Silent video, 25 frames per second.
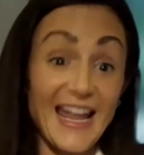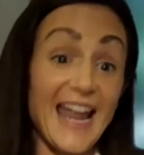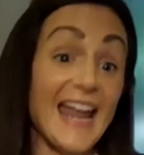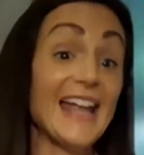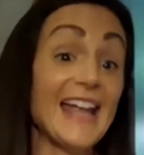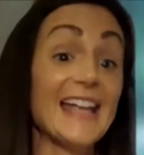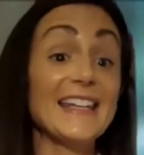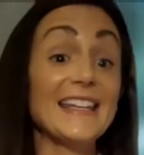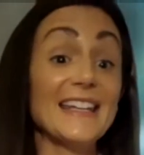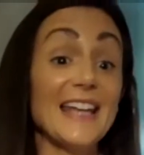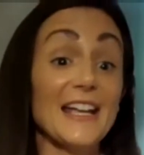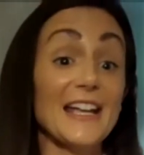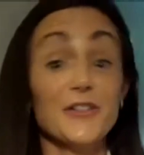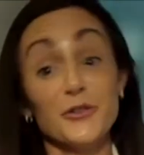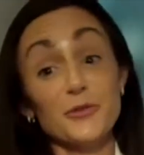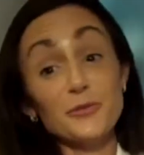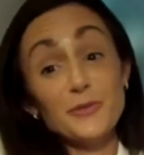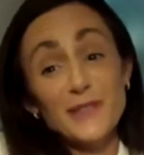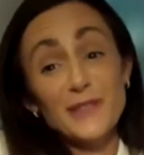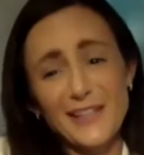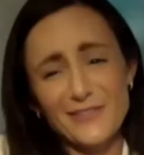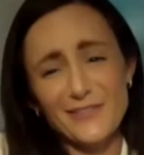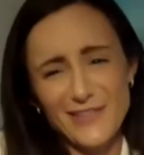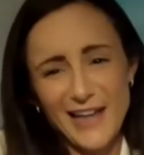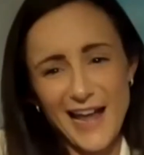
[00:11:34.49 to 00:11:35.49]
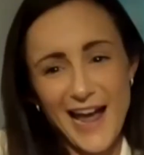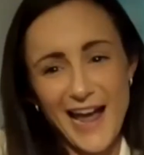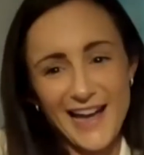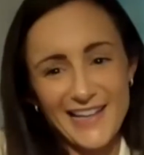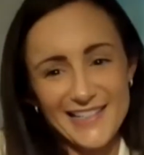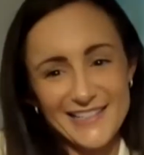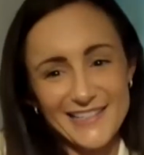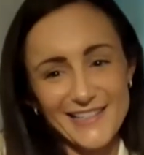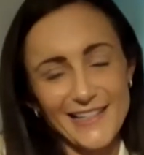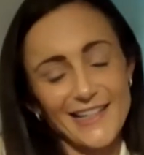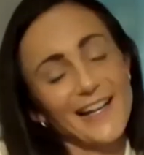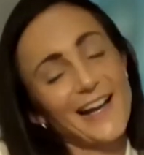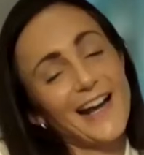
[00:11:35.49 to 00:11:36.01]
And you don't really have to ask,
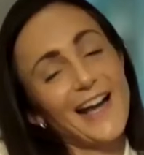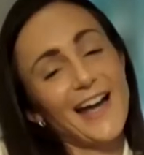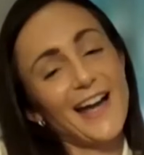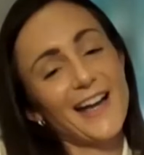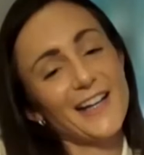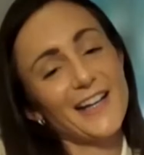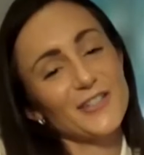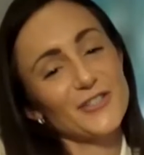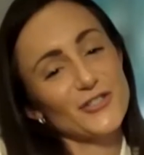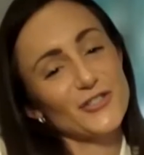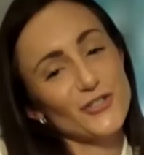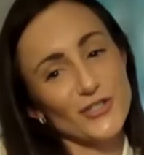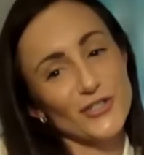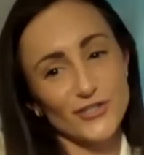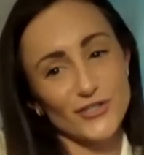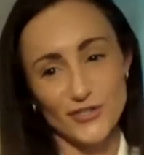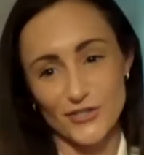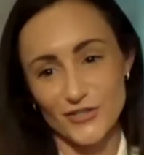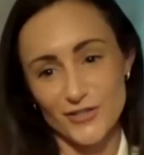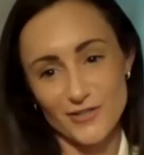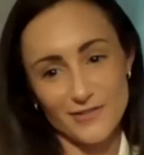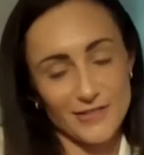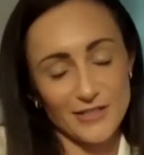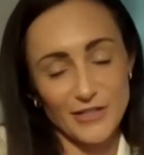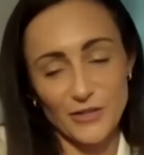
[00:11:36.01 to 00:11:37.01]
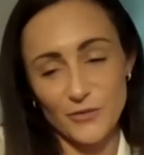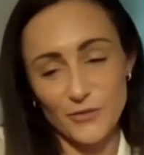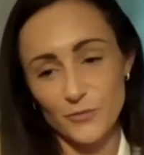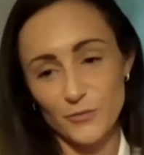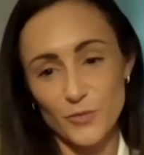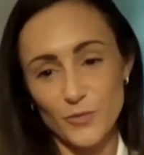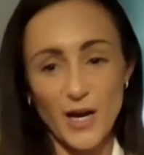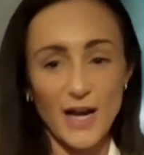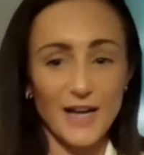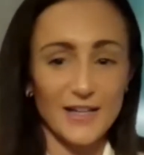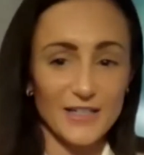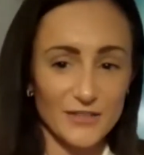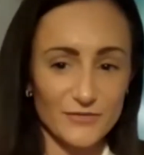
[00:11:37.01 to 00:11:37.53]
like, she just
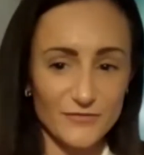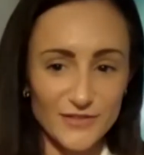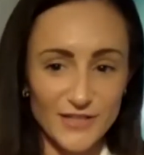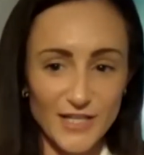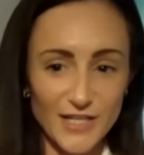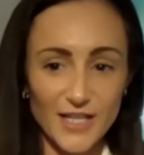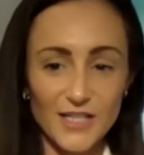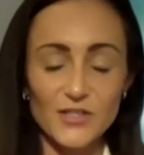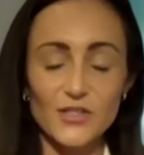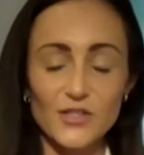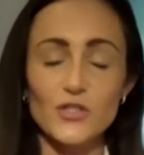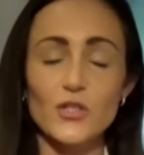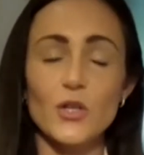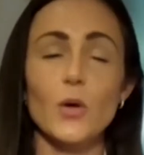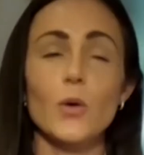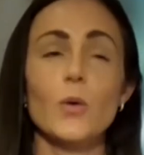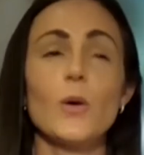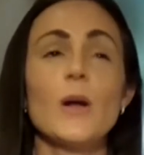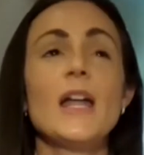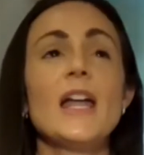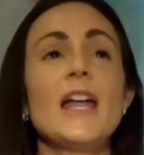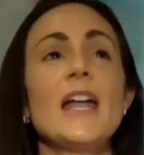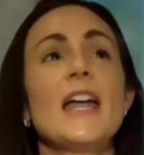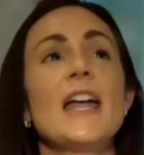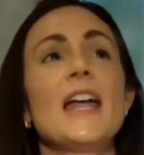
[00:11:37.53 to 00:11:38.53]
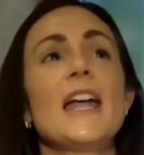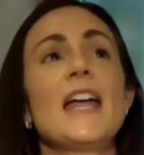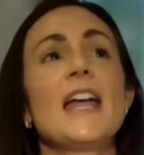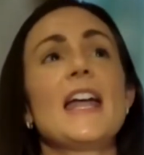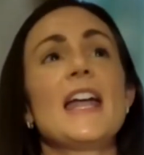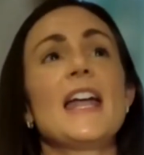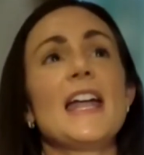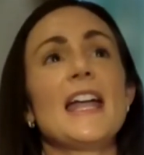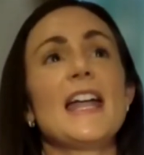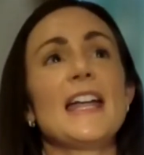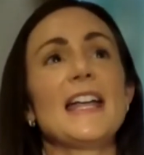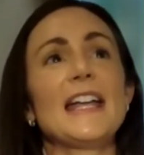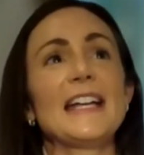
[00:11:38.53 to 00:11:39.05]
kind of does. So
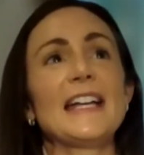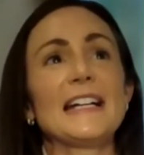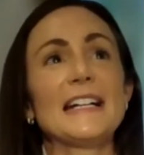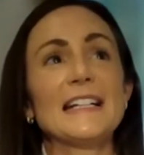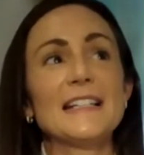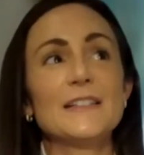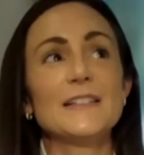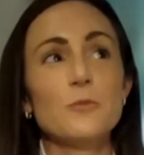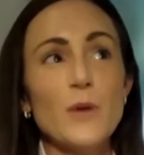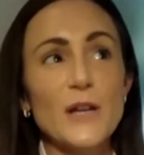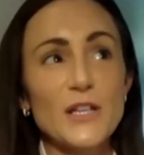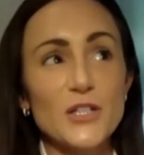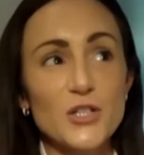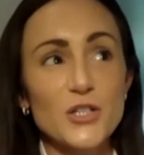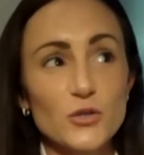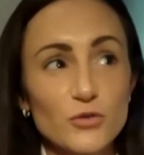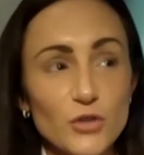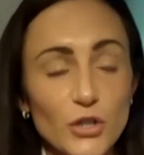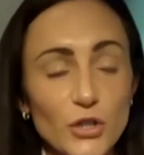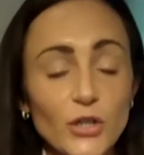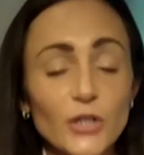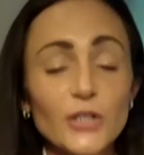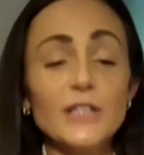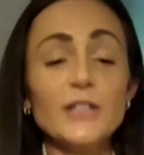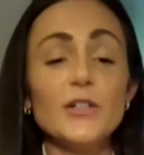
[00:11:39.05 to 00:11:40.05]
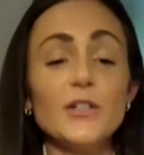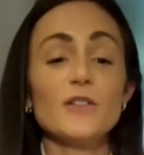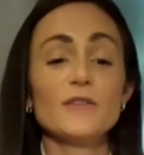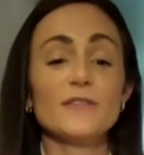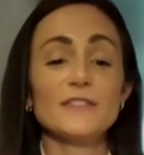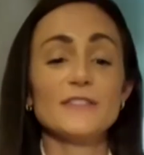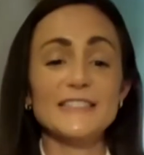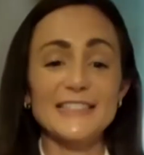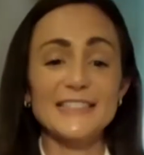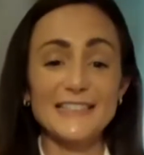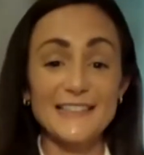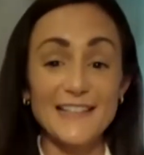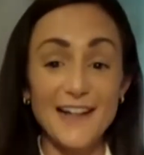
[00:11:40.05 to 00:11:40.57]
when you turn it over
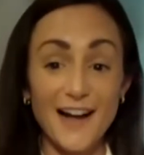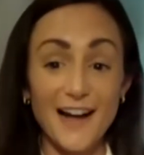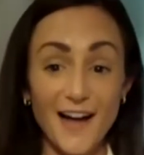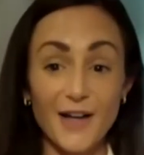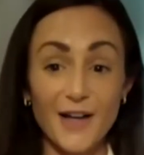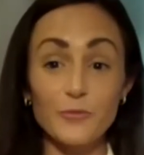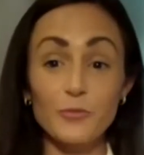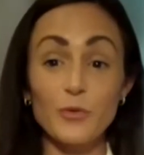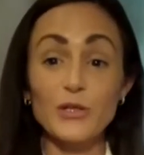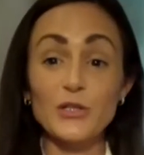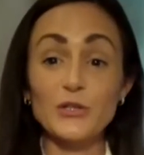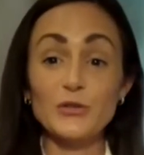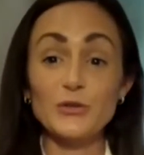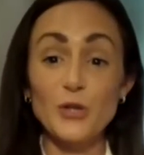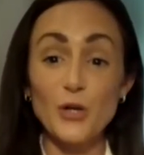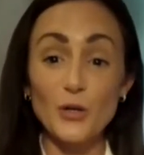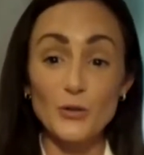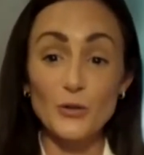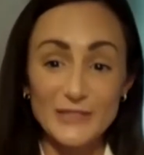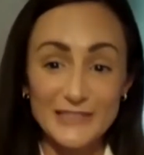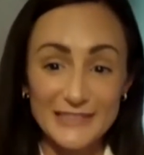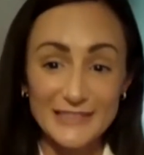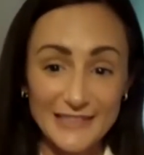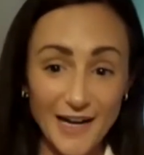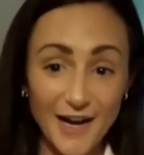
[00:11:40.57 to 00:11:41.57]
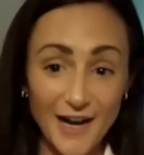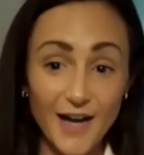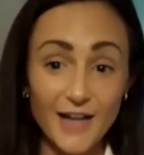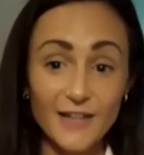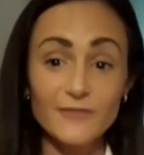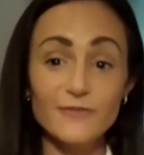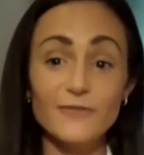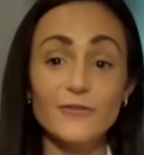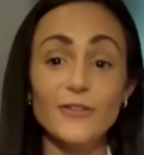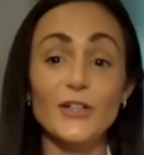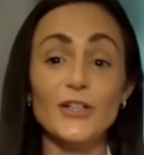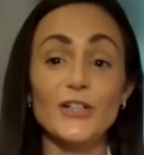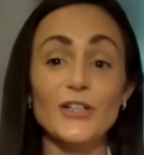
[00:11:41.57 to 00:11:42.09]
to God, when you go to God
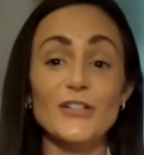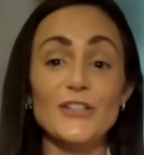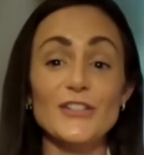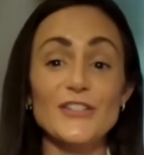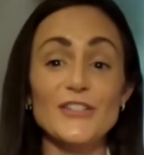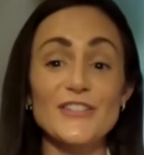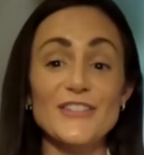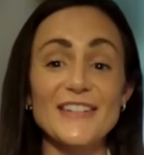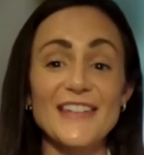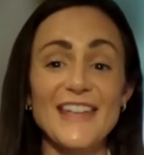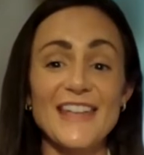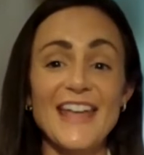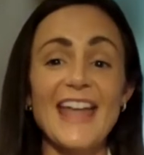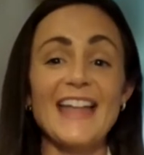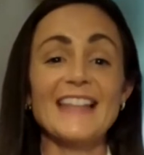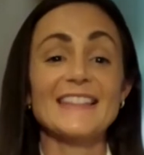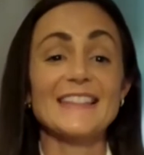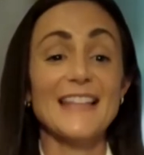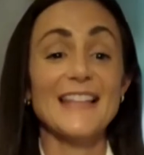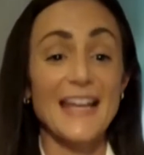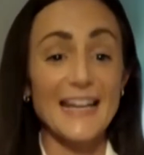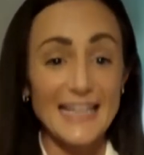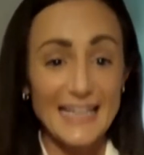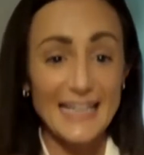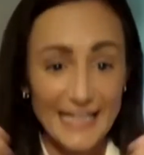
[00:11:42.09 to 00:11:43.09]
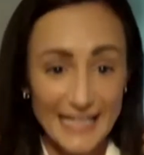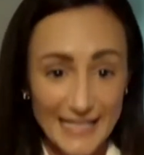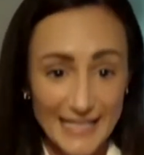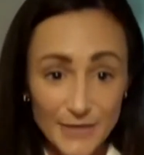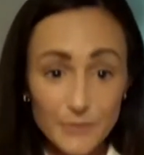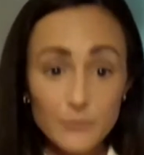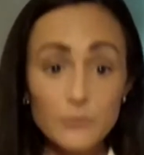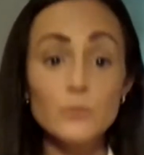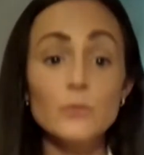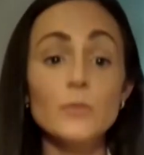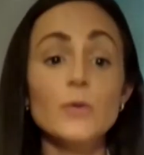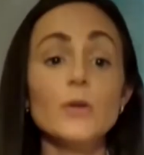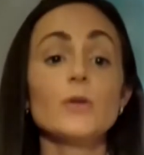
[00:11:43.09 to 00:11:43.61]
first, let
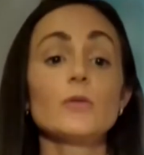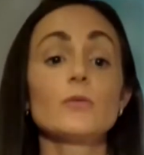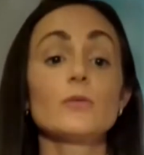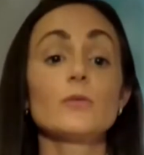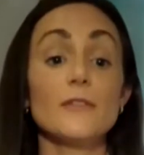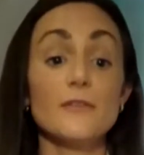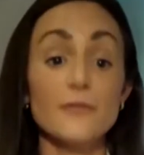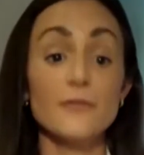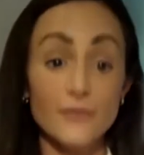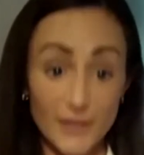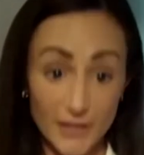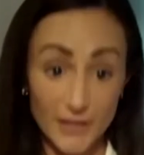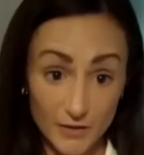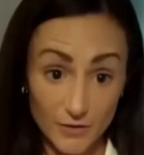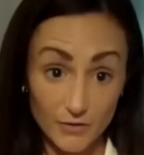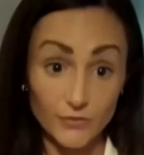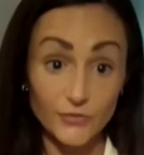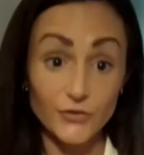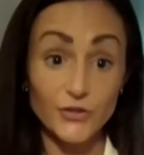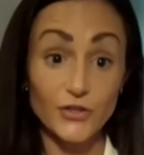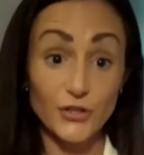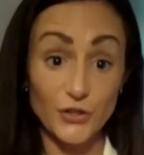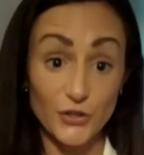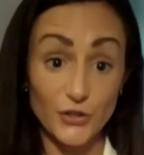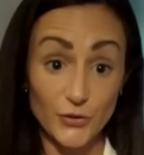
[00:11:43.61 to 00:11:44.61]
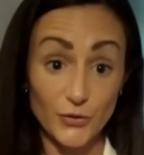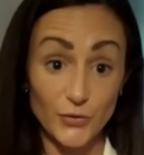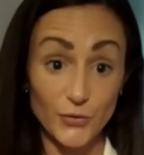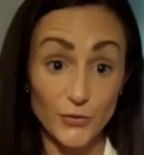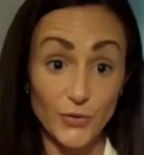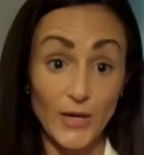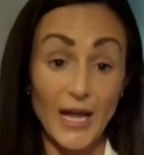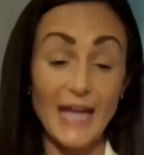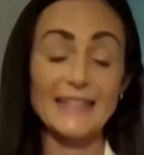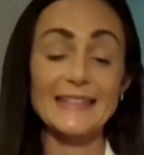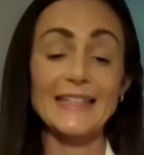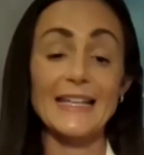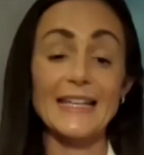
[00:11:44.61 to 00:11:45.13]
him reveal to you
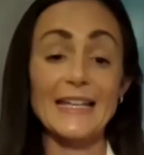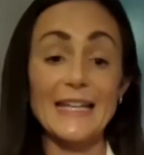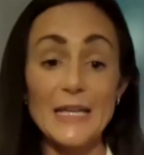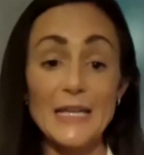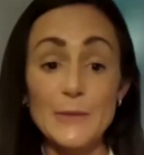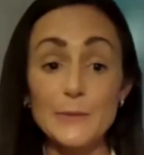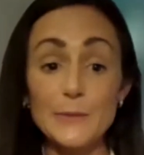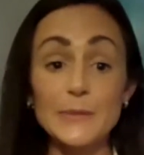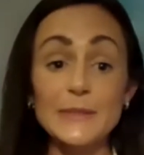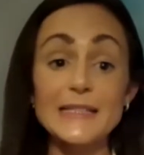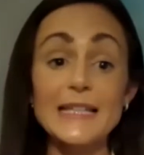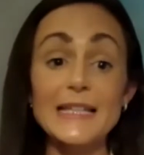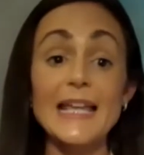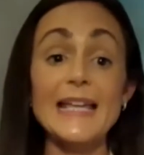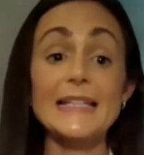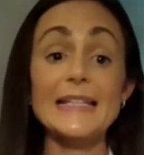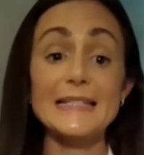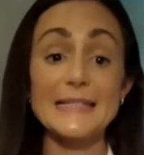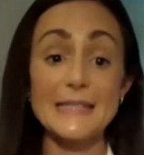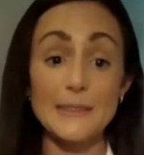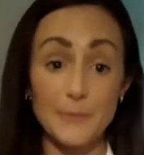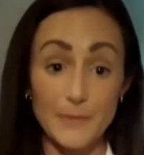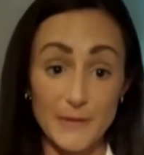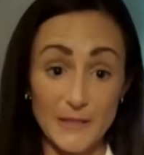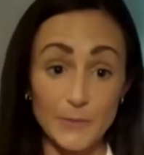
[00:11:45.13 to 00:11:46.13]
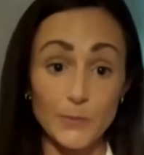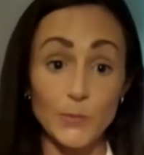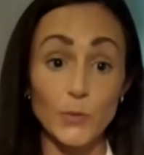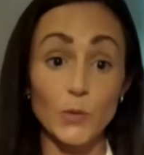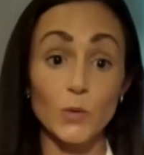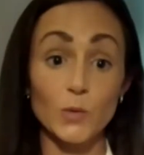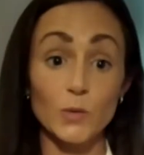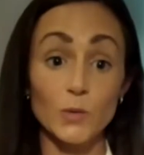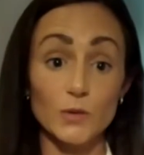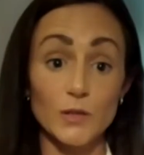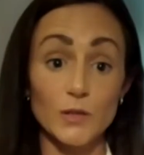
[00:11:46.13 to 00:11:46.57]
and let him place the people,